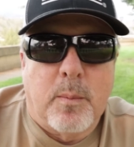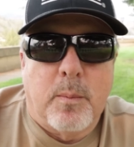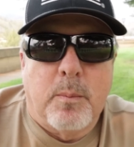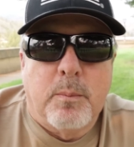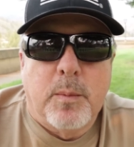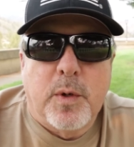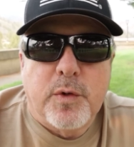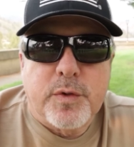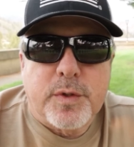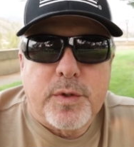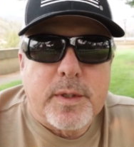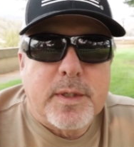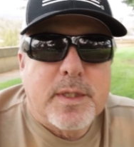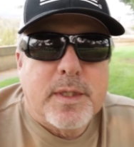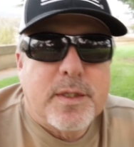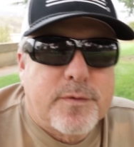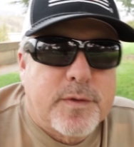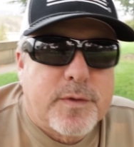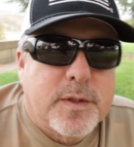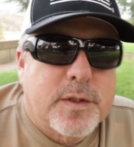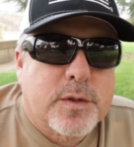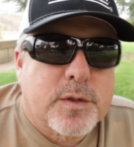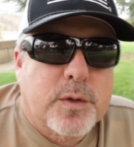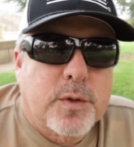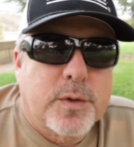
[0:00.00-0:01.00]
Most of these
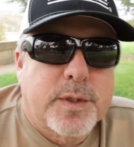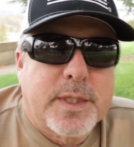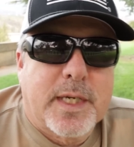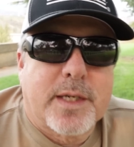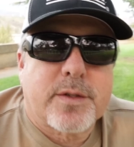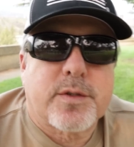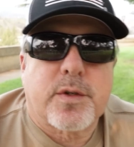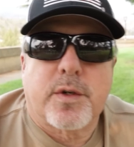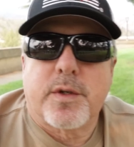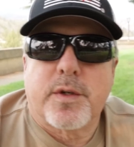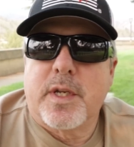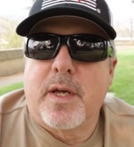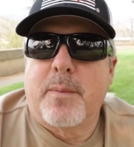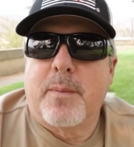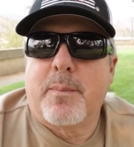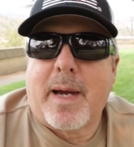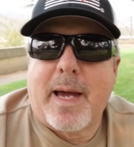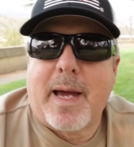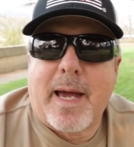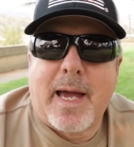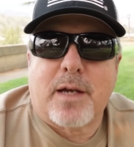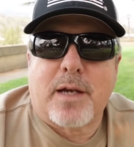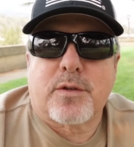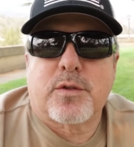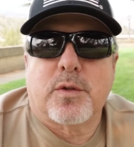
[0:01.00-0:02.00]
physical tests are done
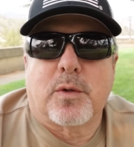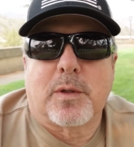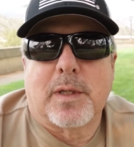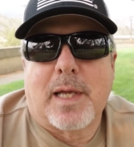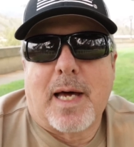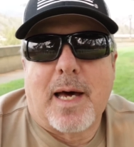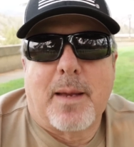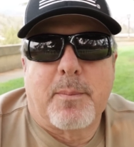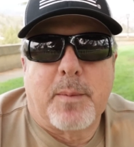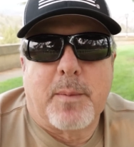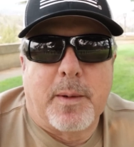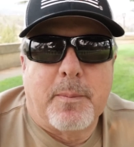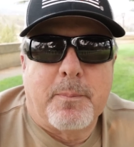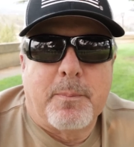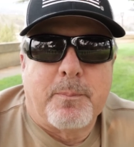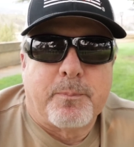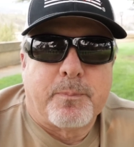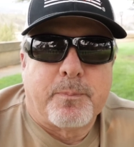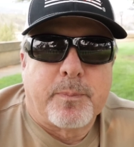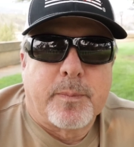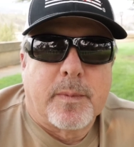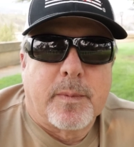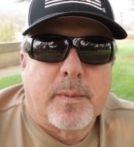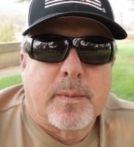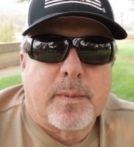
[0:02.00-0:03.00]
by actual linemen
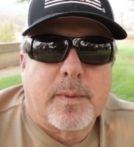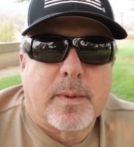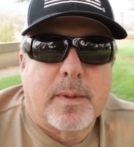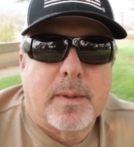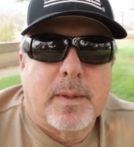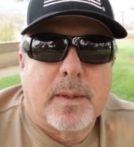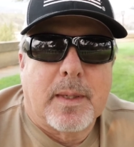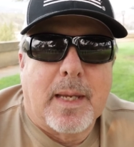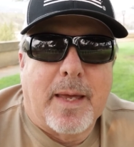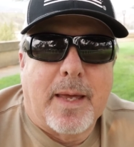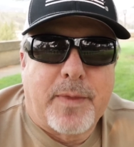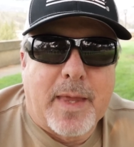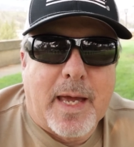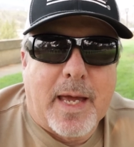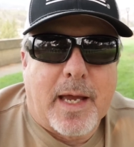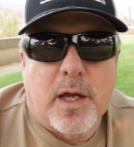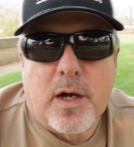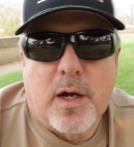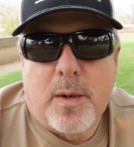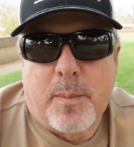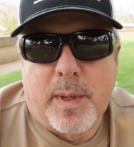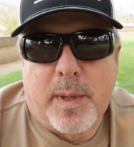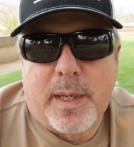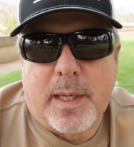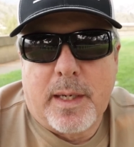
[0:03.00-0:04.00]
at that
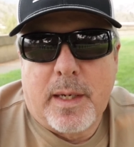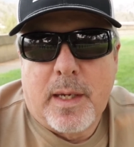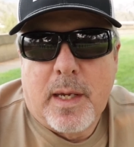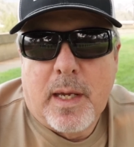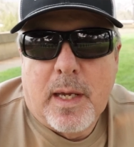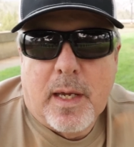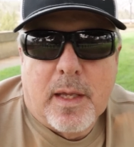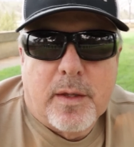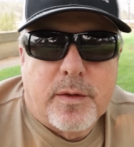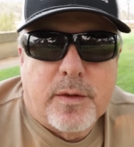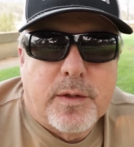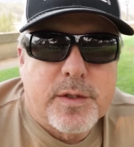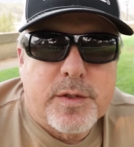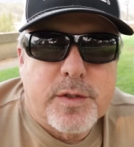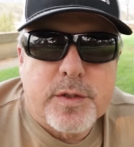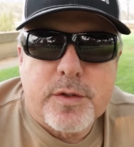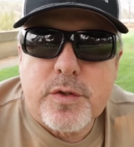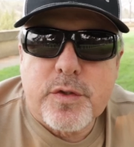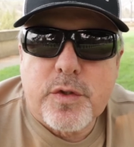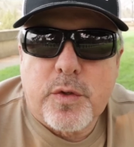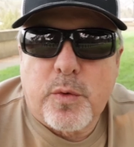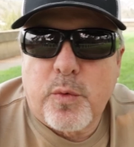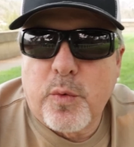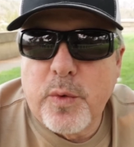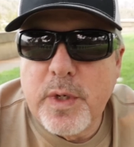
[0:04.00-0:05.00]
company. This
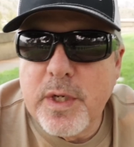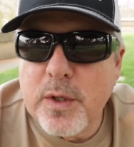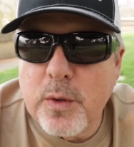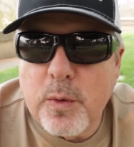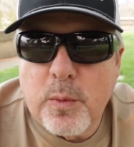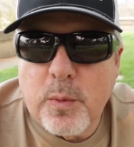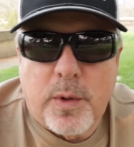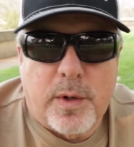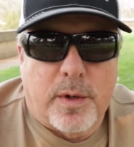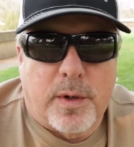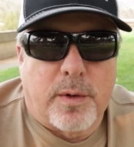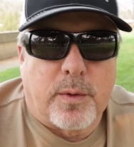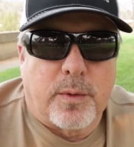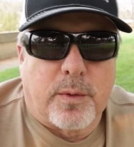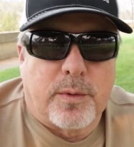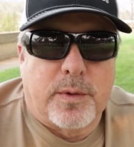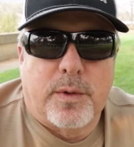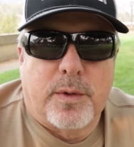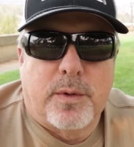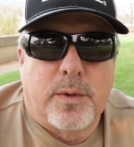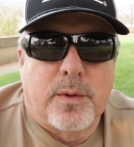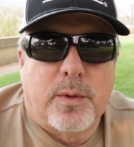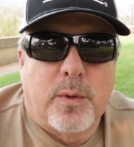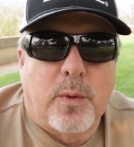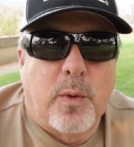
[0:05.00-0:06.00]
is the real world.
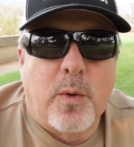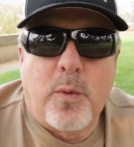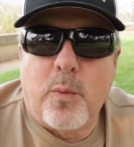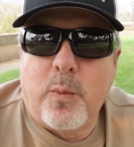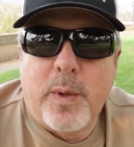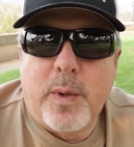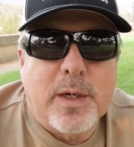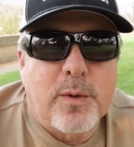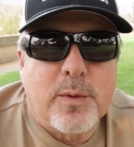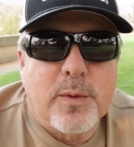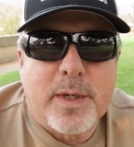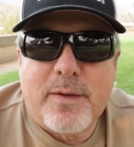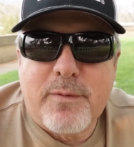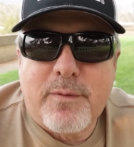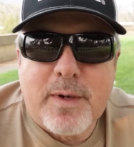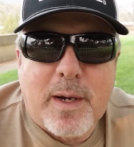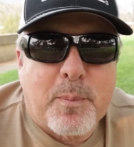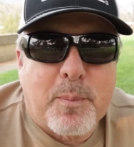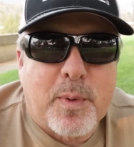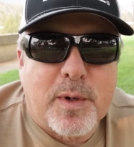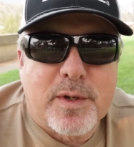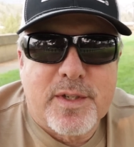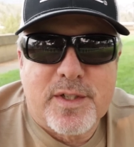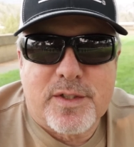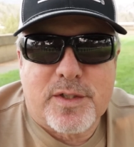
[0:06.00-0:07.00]
We don't give
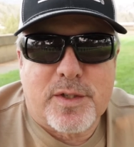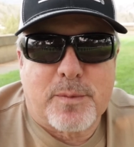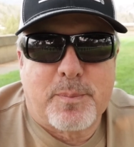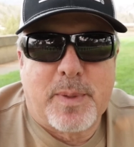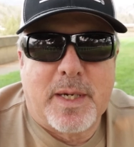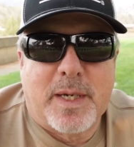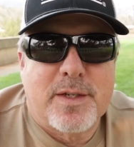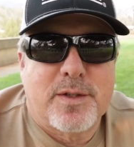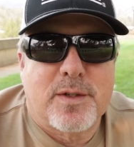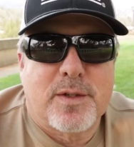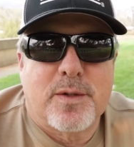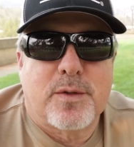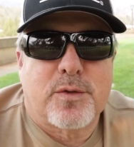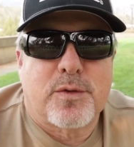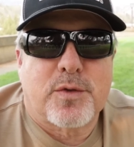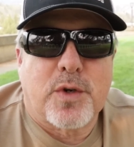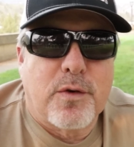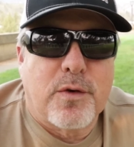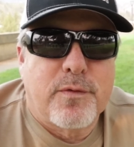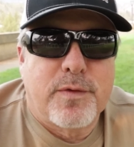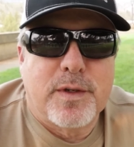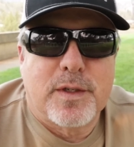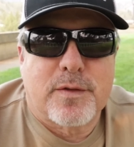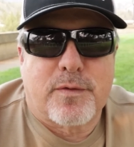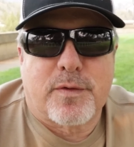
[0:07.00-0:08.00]
out participation
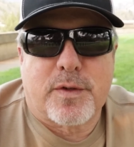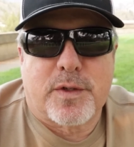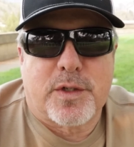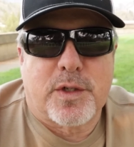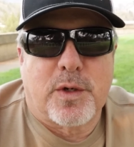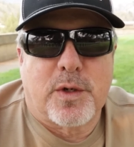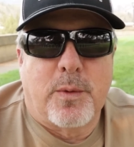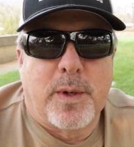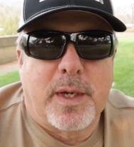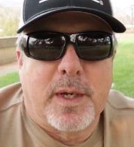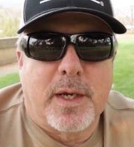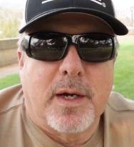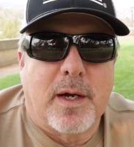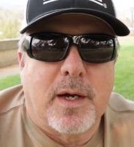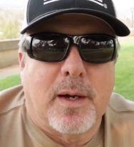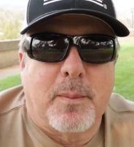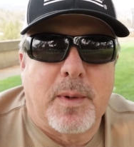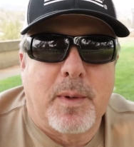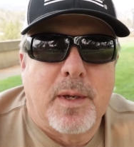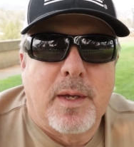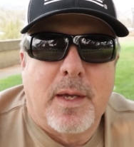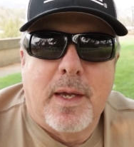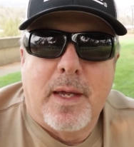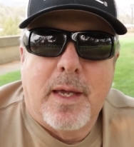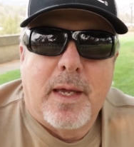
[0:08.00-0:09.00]
trophies for showing
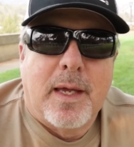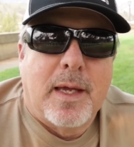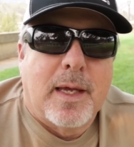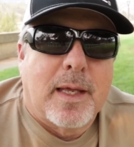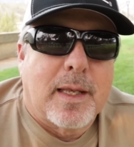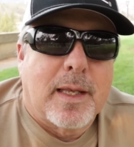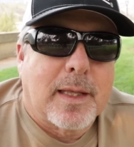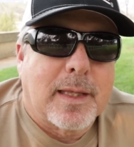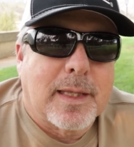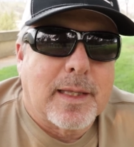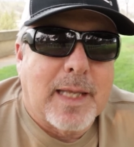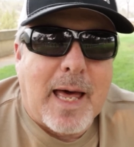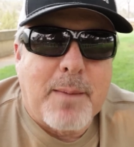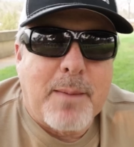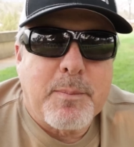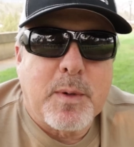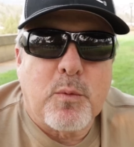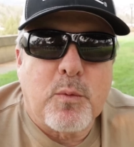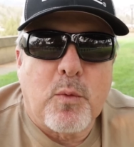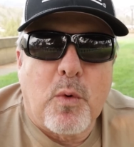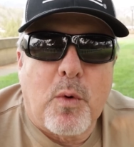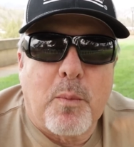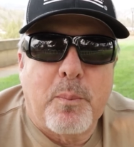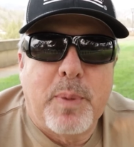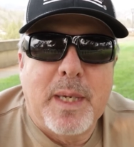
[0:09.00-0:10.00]
up.
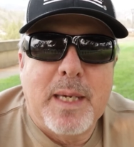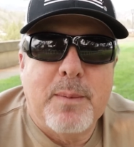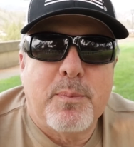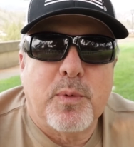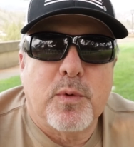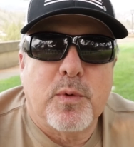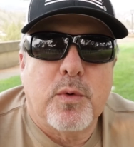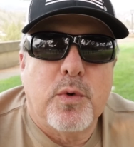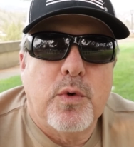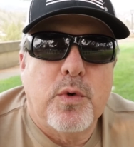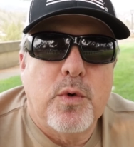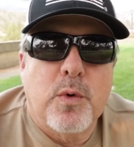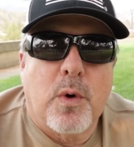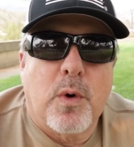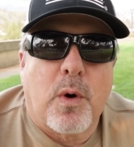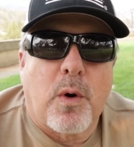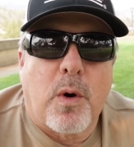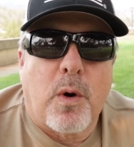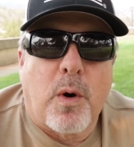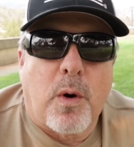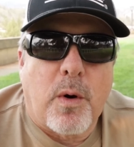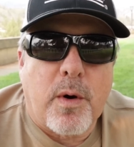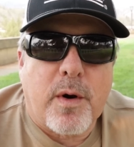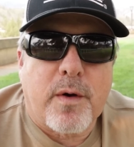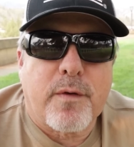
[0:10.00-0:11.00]
Linemen want people who
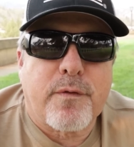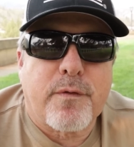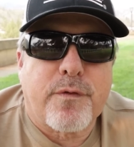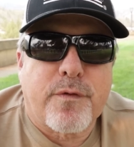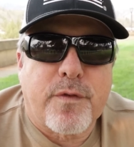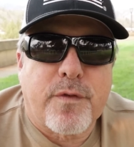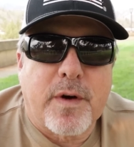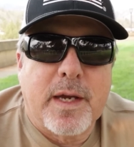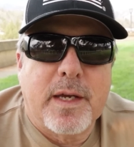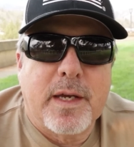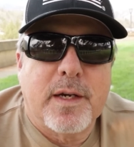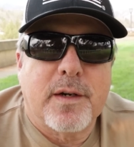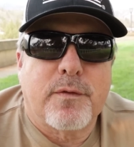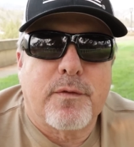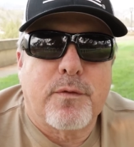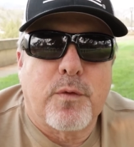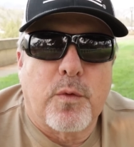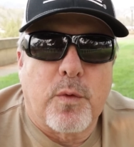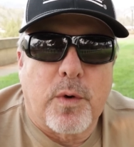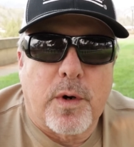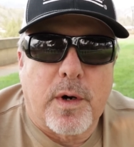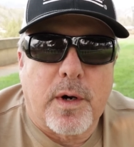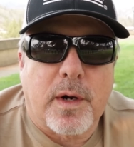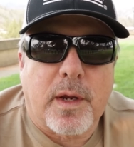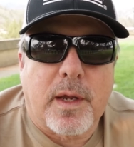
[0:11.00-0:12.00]
aren't afraid of
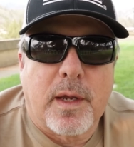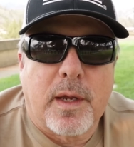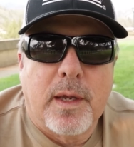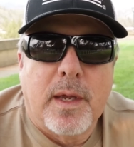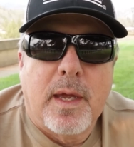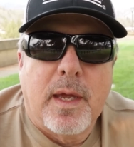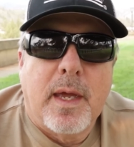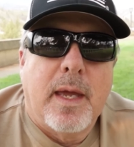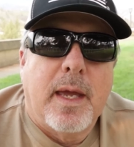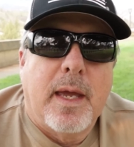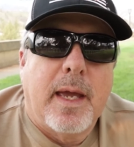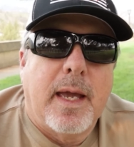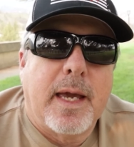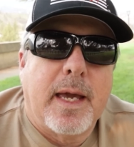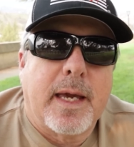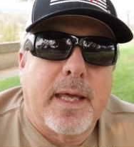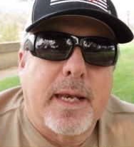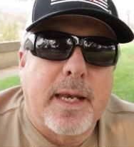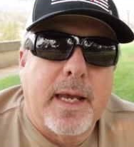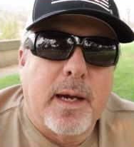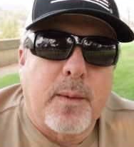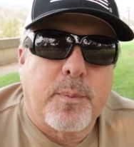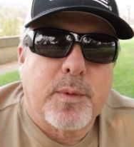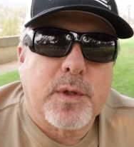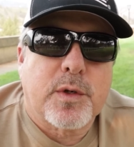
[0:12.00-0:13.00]
work and can
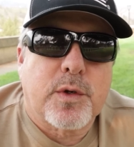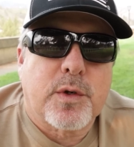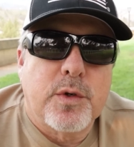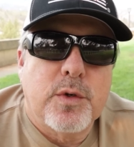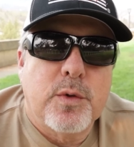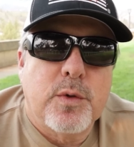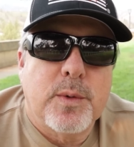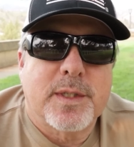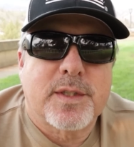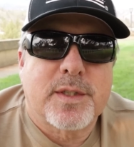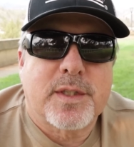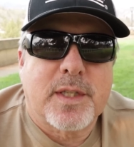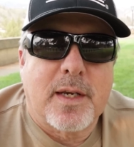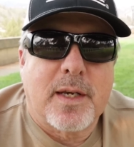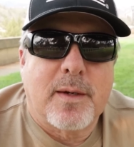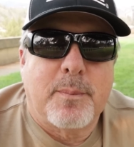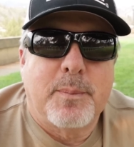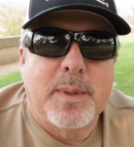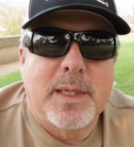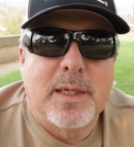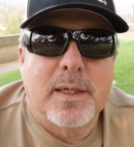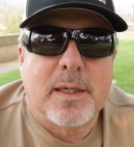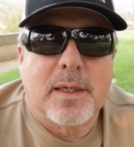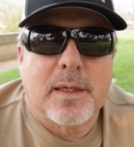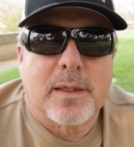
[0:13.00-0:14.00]
help the crew instead of
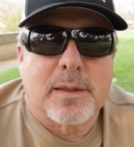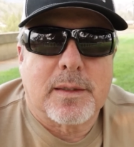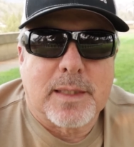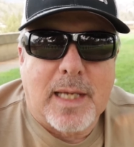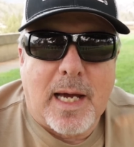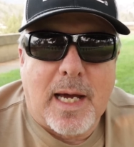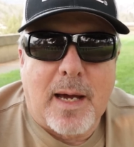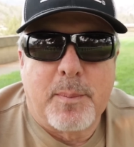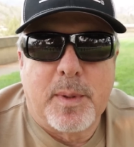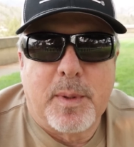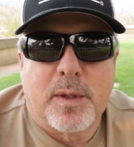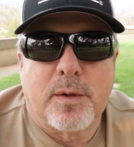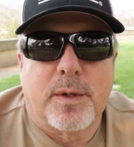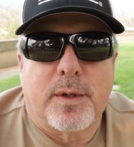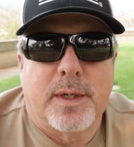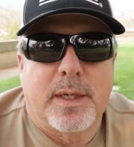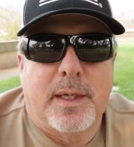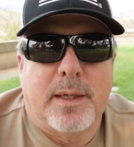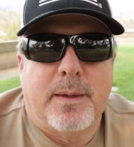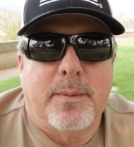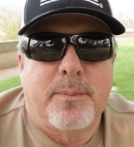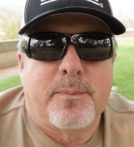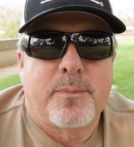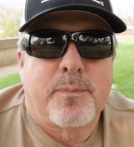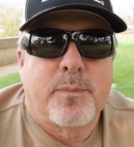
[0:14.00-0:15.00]
being a
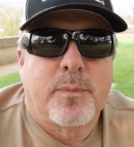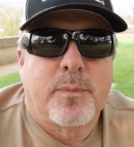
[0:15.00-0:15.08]
liability.